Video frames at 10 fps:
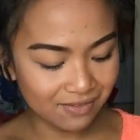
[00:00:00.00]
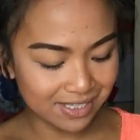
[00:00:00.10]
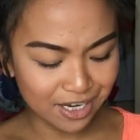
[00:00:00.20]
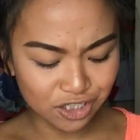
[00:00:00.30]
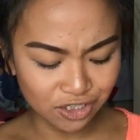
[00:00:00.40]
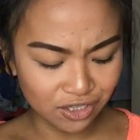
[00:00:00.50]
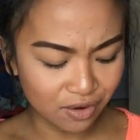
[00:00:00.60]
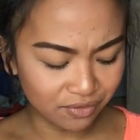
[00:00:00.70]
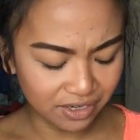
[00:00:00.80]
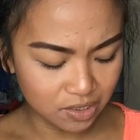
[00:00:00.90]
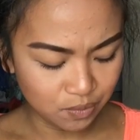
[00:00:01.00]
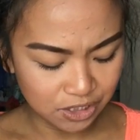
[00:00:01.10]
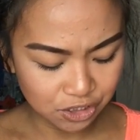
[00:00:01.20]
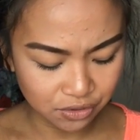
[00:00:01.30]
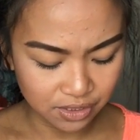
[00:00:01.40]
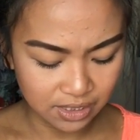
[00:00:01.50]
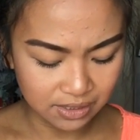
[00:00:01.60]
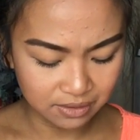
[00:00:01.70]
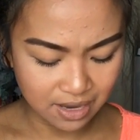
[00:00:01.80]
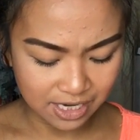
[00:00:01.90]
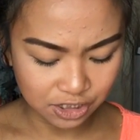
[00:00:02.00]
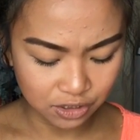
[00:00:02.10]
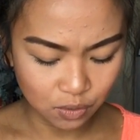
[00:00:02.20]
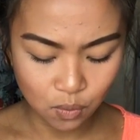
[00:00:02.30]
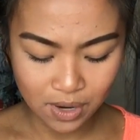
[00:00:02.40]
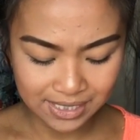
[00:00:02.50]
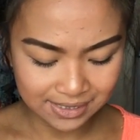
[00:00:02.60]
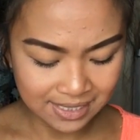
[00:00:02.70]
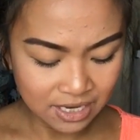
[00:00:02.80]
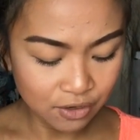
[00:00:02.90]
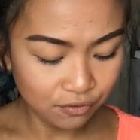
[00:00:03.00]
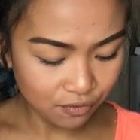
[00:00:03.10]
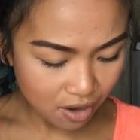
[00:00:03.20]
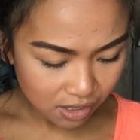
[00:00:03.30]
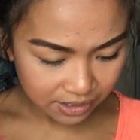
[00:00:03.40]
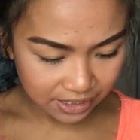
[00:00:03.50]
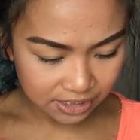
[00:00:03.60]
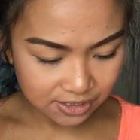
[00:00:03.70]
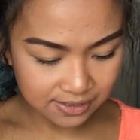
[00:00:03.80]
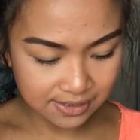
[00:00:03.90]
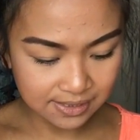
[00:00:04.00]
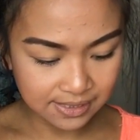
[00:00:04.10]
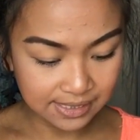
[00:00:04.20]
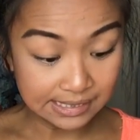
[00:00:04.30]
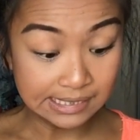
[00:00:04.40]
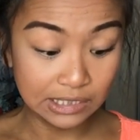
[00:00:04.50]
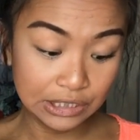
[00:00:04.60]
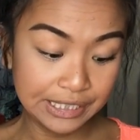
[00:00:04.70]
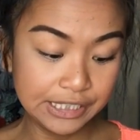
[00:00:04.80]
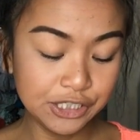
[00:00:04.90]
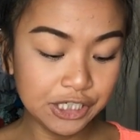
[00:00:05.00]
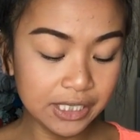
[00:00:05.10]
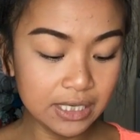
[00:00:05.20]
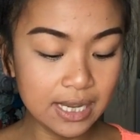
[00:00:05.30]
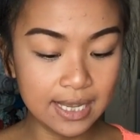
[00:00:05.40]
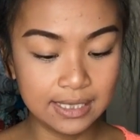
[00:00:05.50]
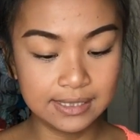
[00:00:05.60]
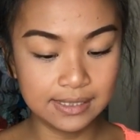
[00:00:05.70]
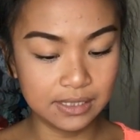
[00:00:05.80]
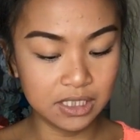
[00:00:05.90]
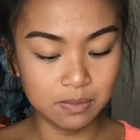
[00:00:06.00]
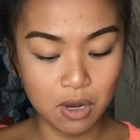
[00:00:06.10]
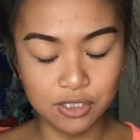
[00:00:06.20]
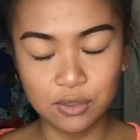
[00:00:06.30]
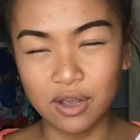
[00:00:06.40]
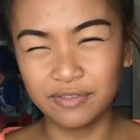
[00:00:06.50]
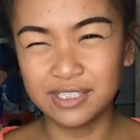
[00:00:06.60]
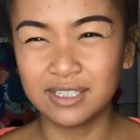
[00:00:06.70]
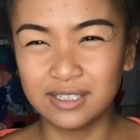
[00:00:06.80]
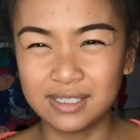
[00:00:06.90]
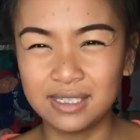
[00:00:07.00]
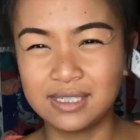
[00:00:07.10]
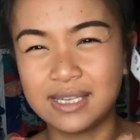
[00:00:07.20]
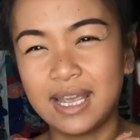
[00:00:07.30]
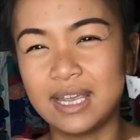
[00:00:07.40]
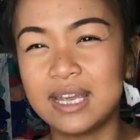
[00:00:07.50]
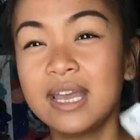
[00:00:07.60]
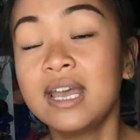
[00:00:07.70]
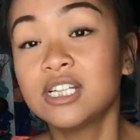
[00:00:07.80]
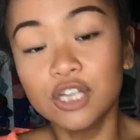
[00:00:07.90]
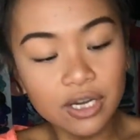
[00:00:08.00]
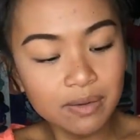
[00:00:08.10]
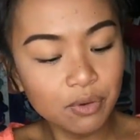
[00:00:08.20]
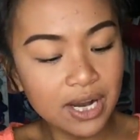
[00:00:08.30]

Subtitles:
Is actually not very wintry, actually quite fall-ish. This is Exhilaration, and this is a small, so obviously this is a Target